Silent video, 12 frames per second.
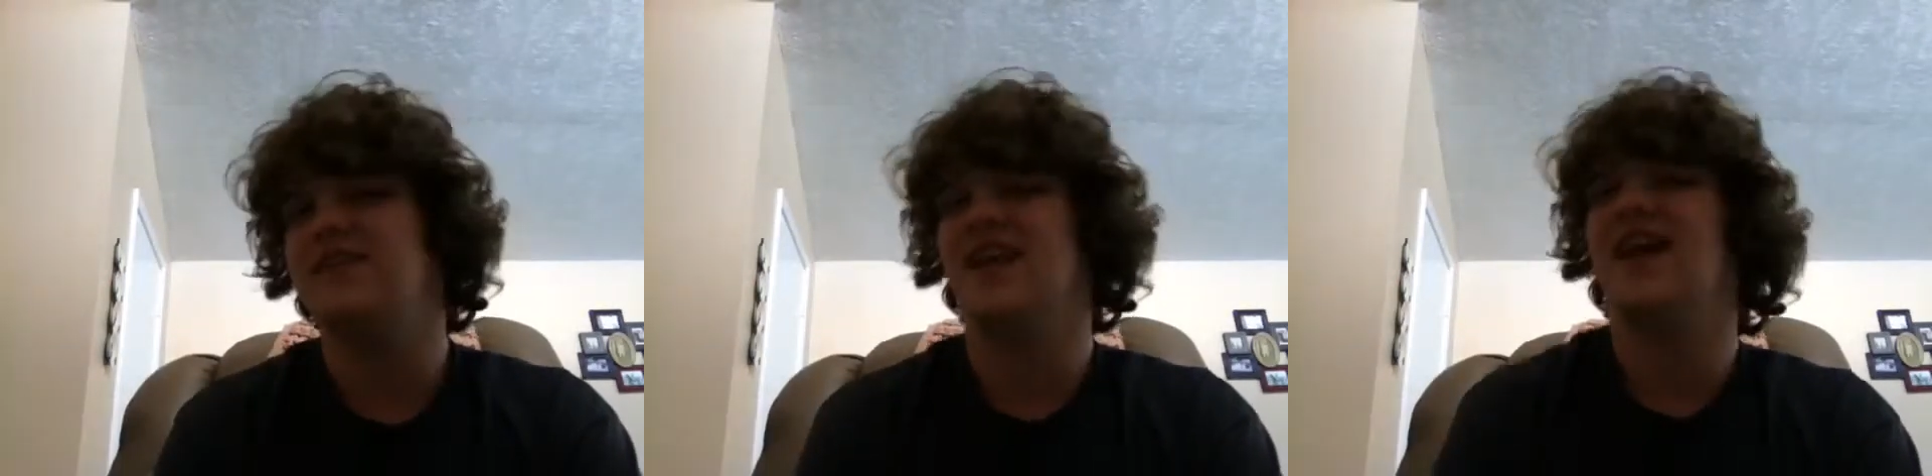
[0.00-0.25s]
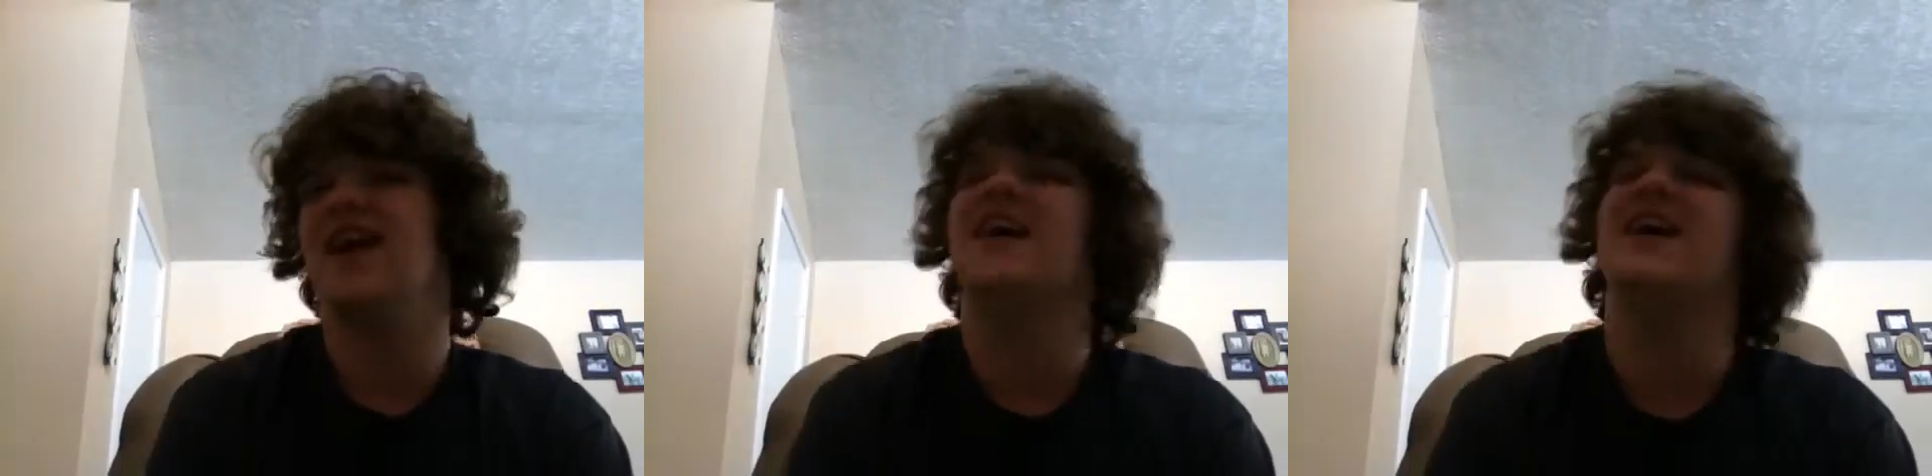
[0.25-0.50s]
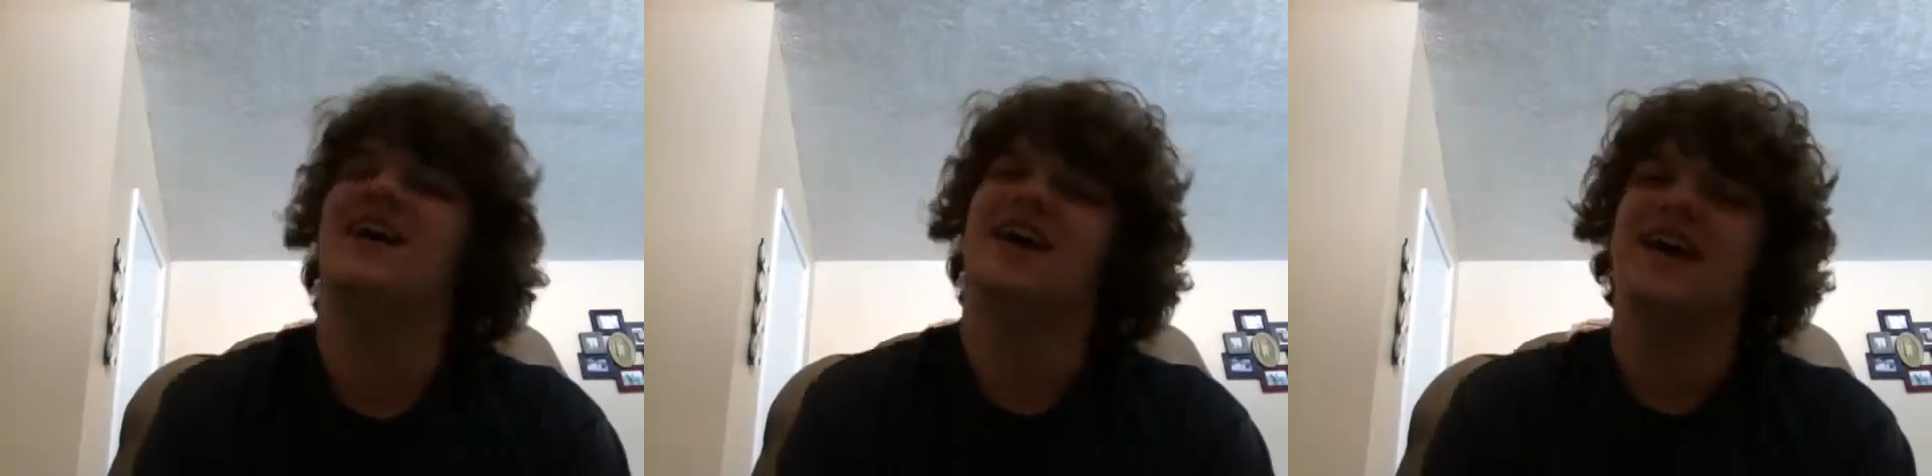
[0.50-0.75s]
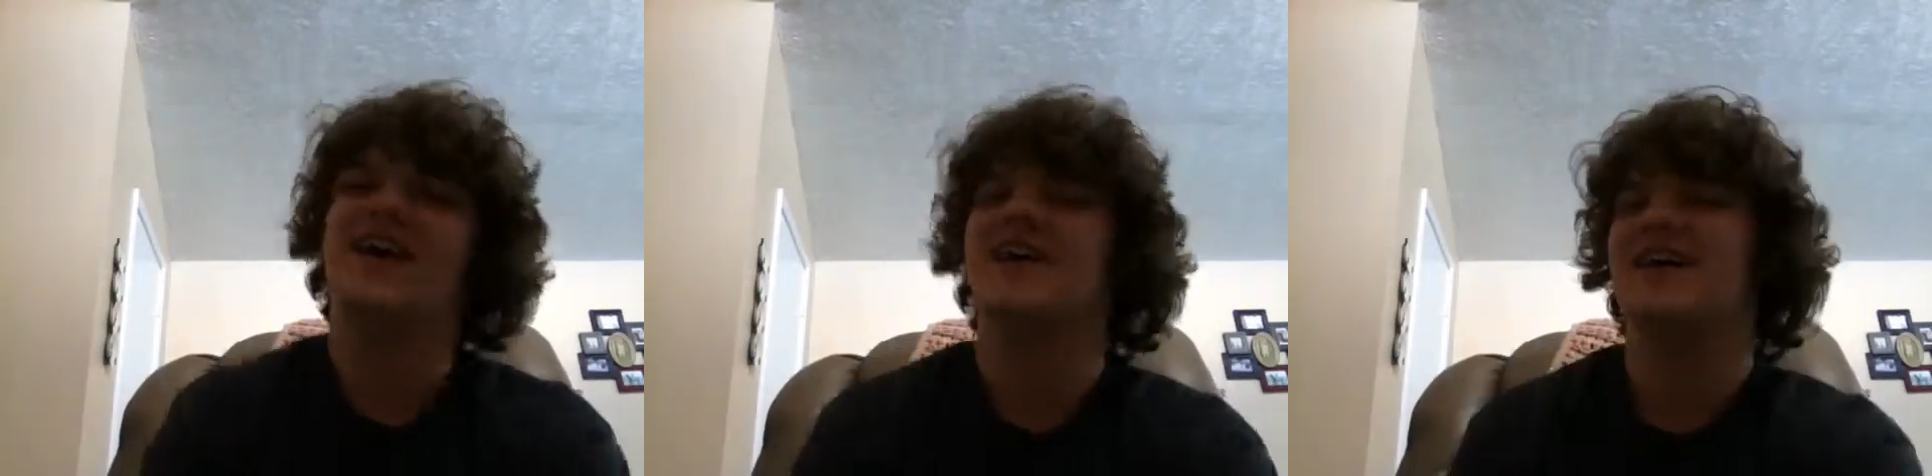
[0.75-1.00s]
I was like ha
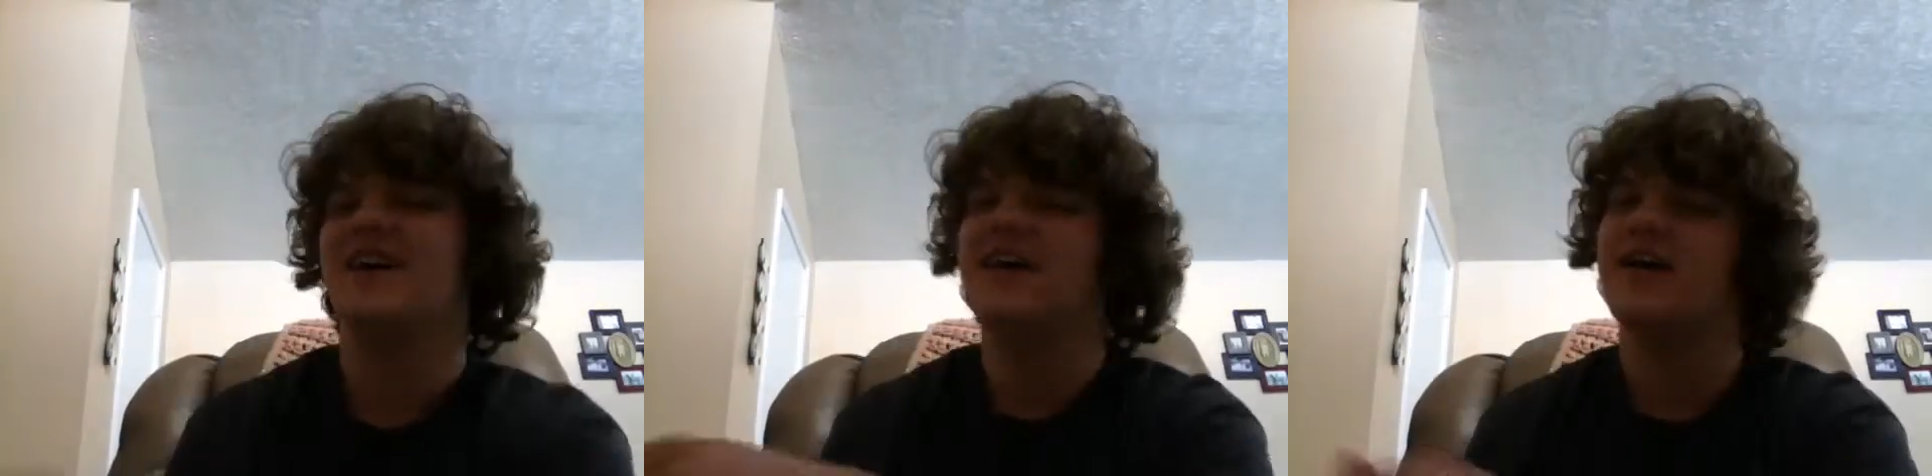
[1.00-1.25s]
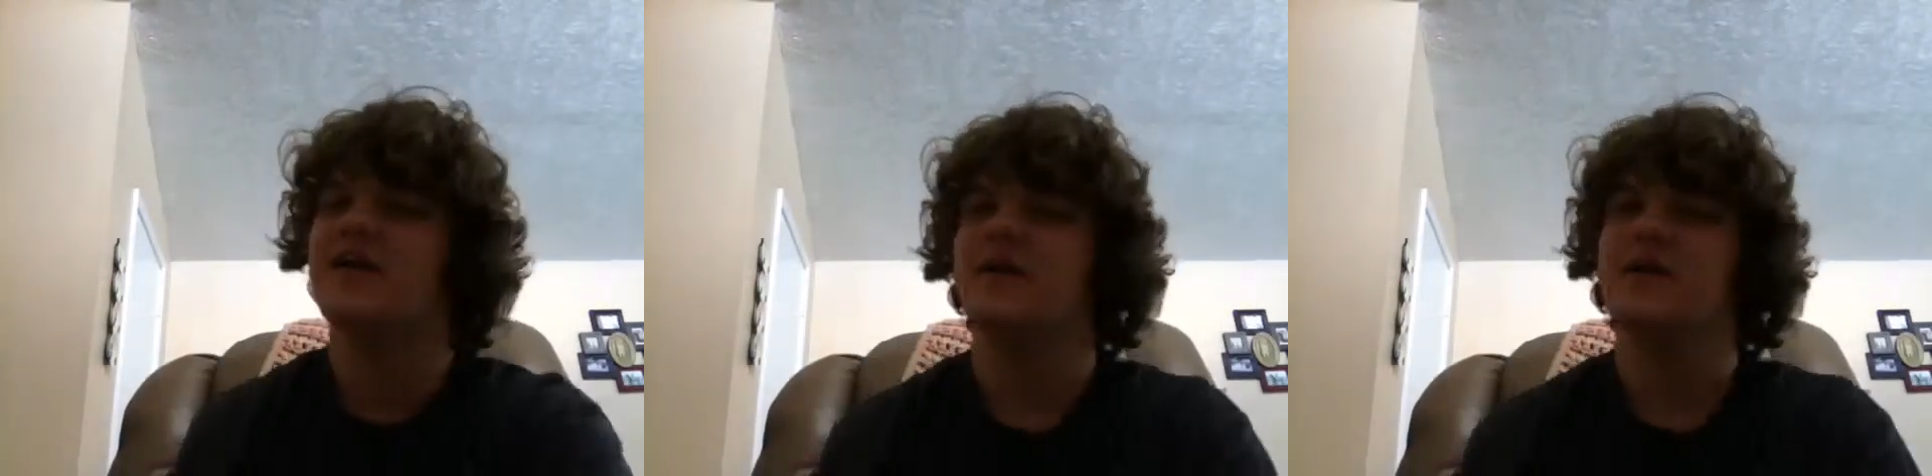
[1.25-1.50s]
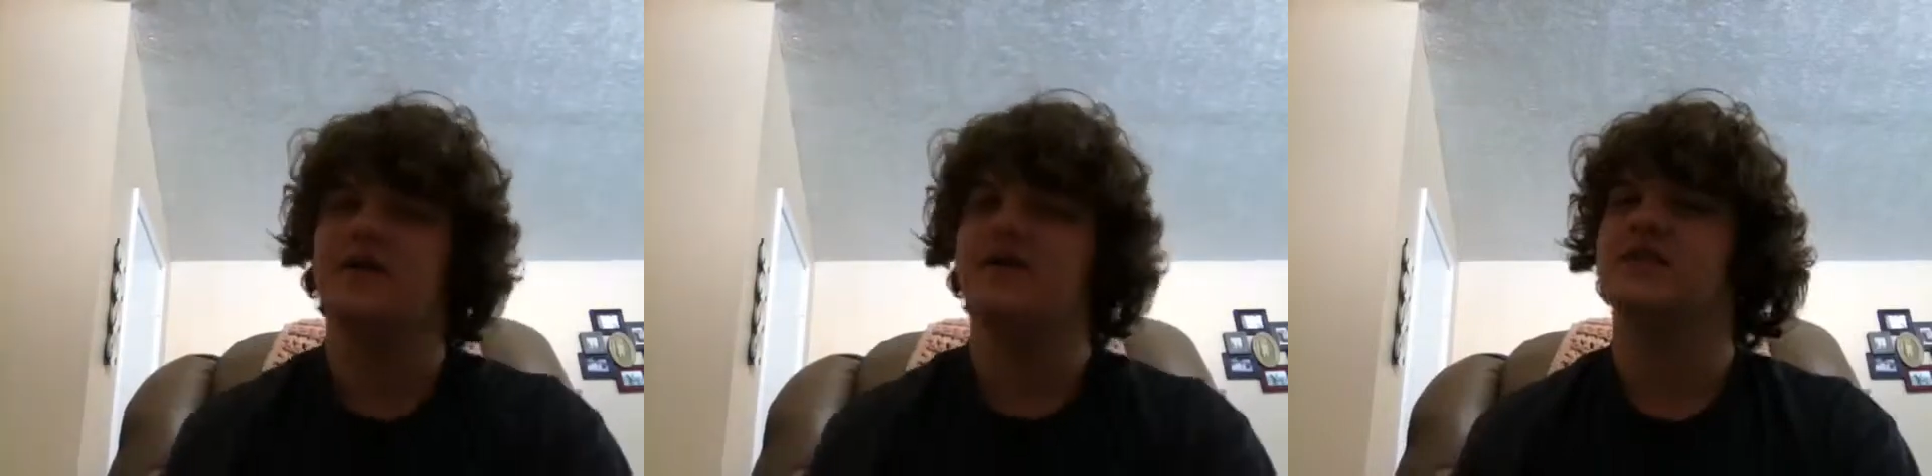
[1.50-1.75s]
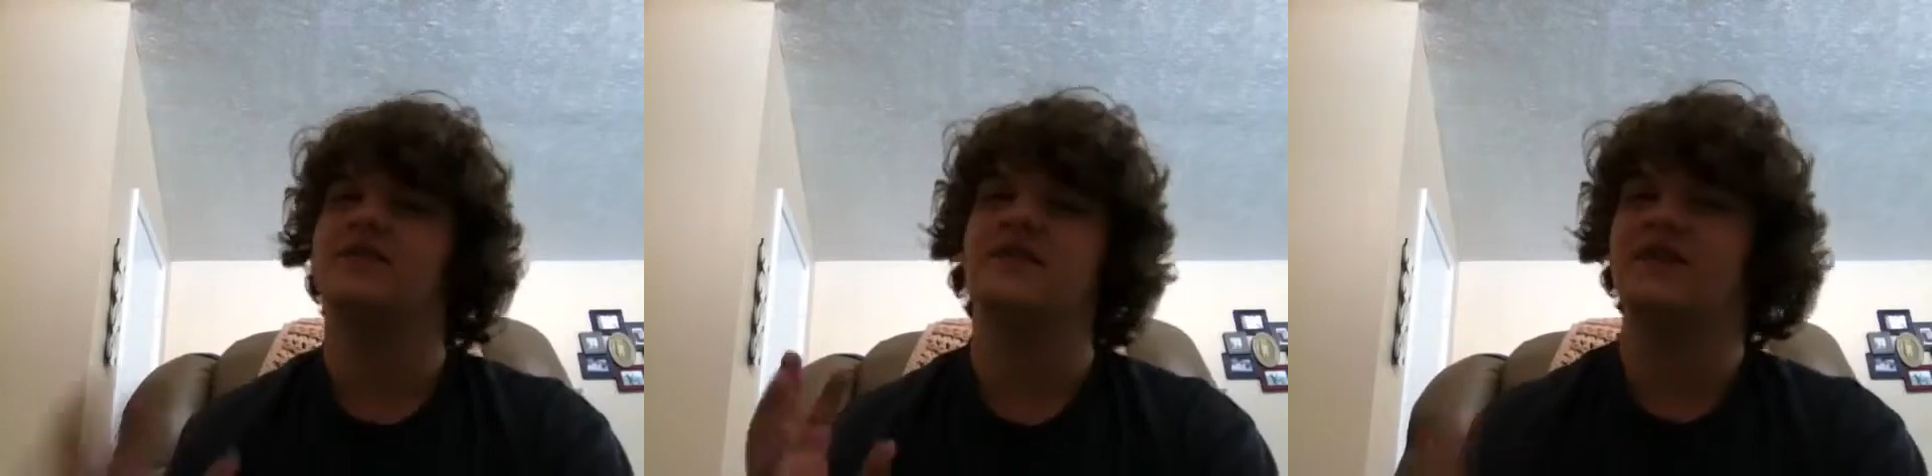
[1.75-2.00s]
ha ha ha
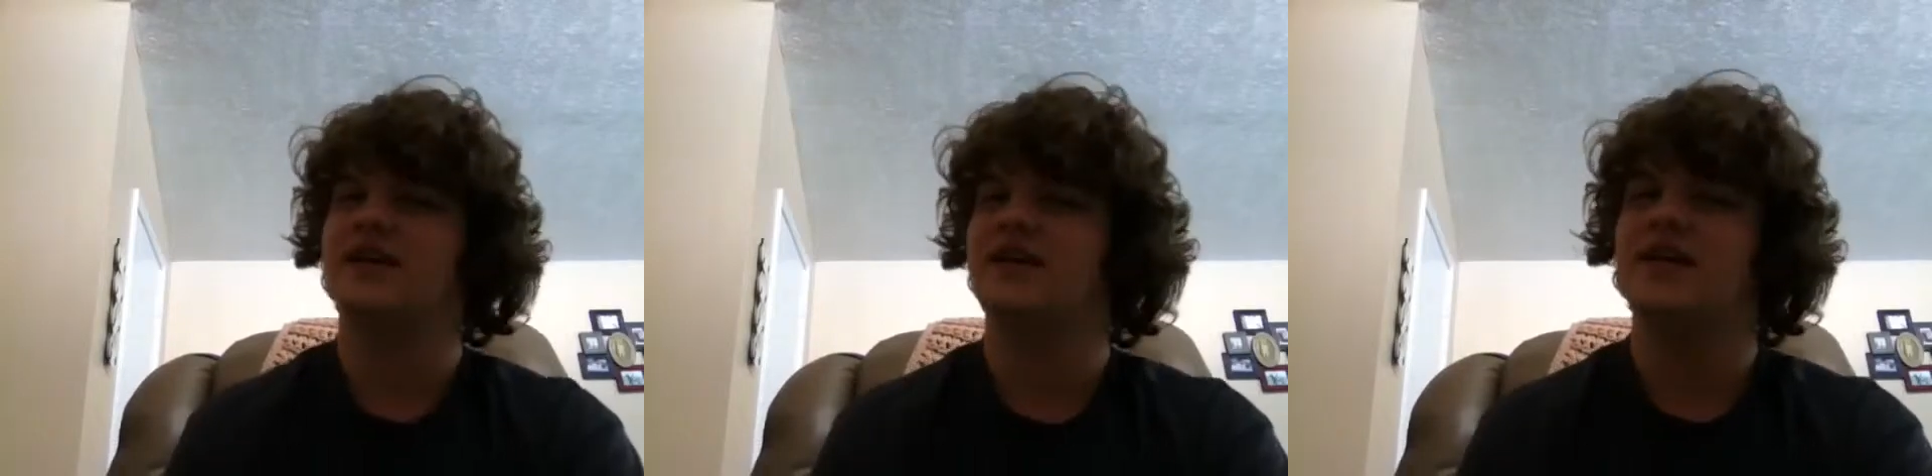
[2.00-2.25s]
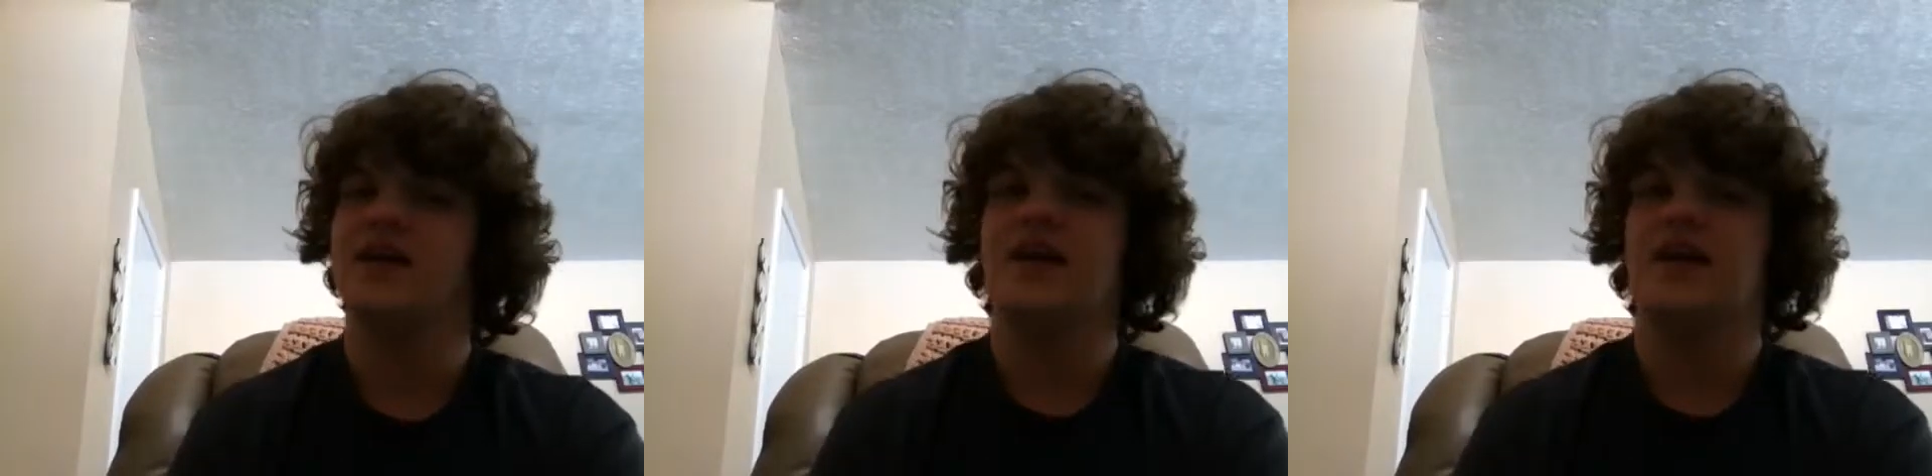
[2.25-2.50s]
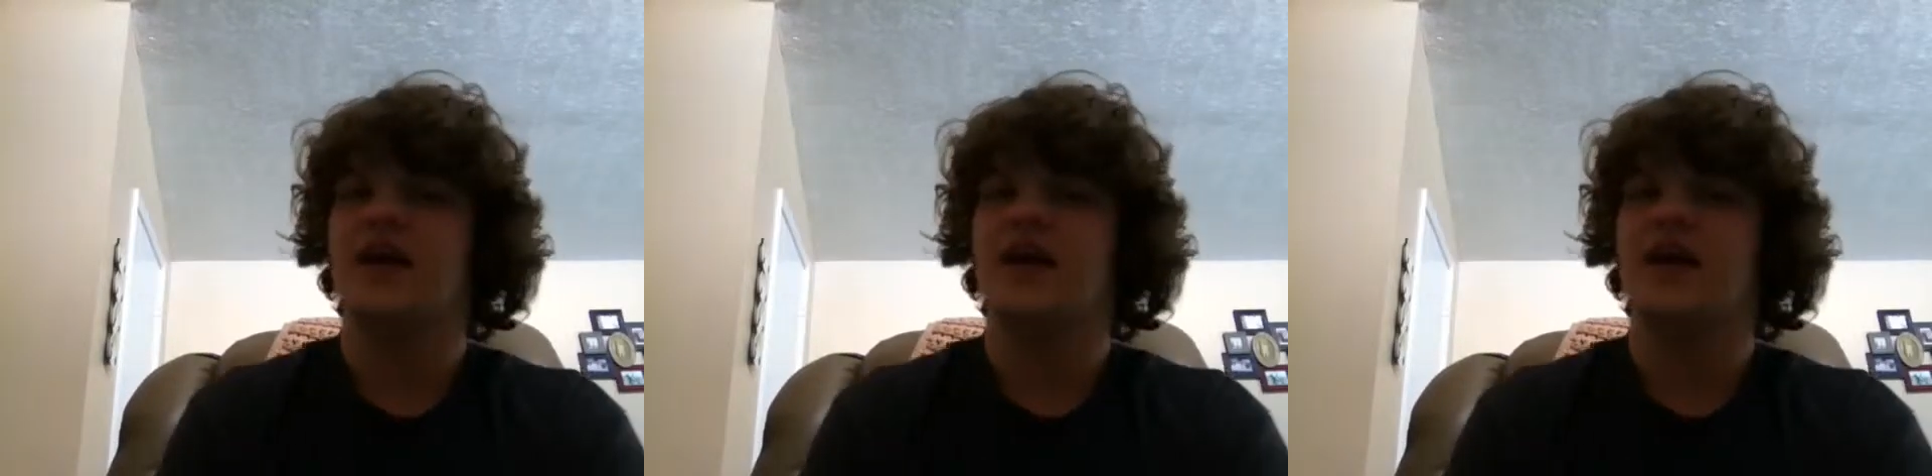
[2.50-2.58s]
or something like that.